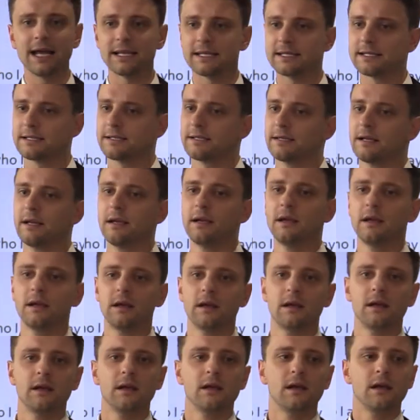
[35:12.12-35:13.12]
guys,
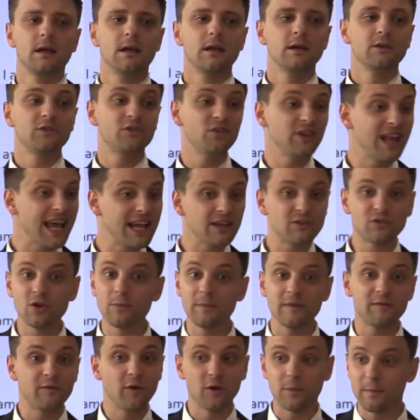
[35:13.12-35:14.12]

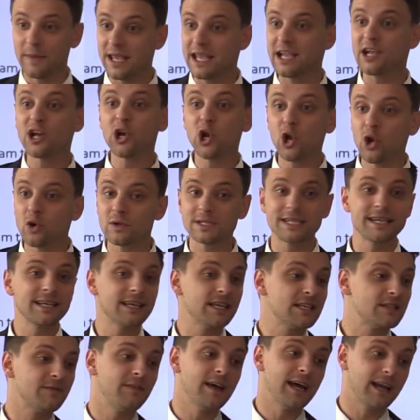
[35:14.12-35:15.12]
today for me,
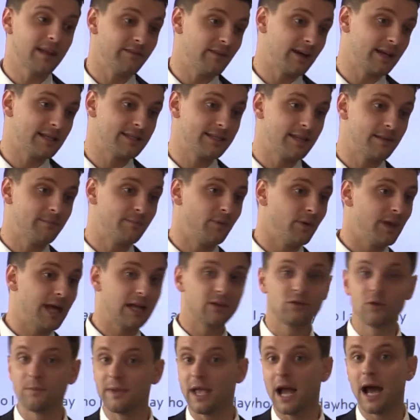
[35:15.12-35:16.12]
closing is very, very
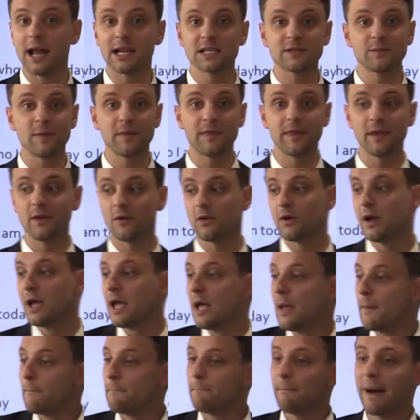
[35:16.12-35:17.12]
simple. Like, to be honest with
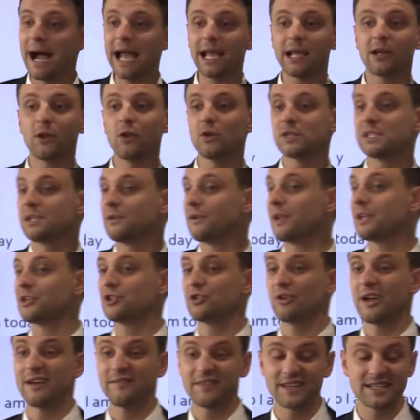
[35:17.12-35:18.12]
you, my closing
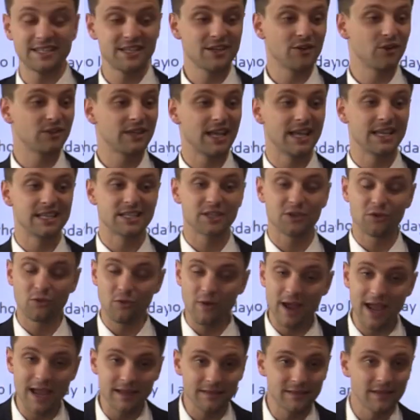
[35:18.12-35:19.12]
ratio every single day is
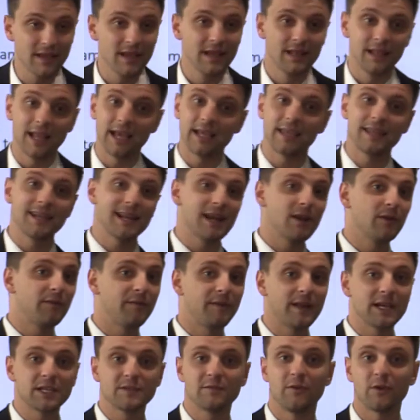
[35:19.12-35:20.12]
great. Like in
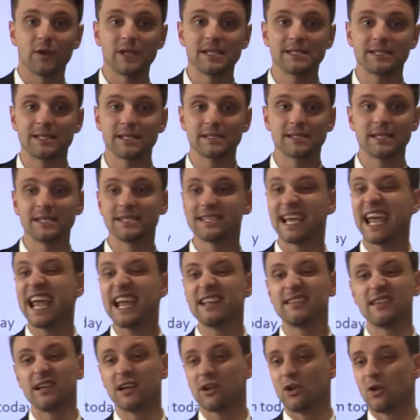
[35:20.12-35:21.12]
HelloFresh, for instance, is
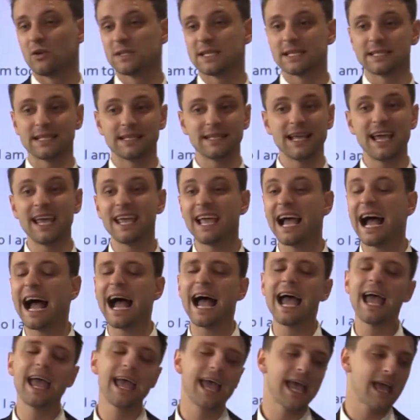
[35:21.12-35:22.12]
18 closes a day.
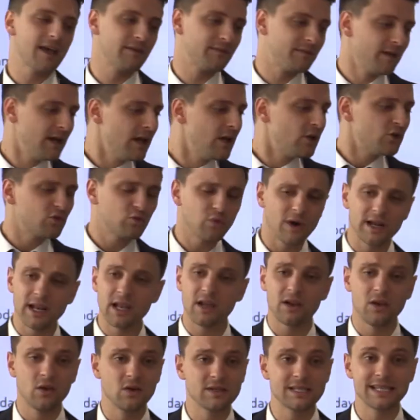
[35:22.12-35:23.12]
I have
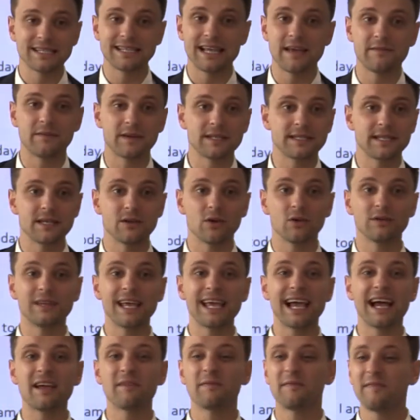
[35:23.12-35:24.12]
20 closes every
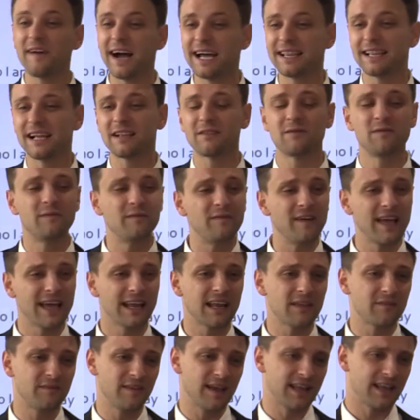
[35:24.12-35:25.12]
single day. I find that
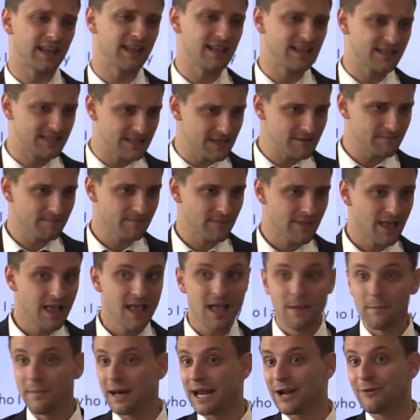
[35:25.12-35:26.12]
very, very easy.
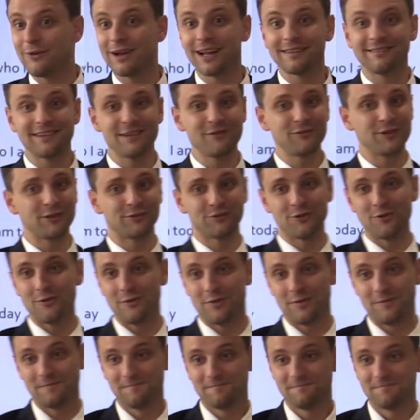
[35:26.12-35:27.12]
But I want to tell you the
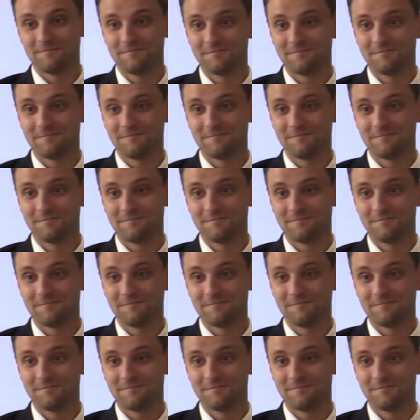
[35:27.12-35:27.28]
truth.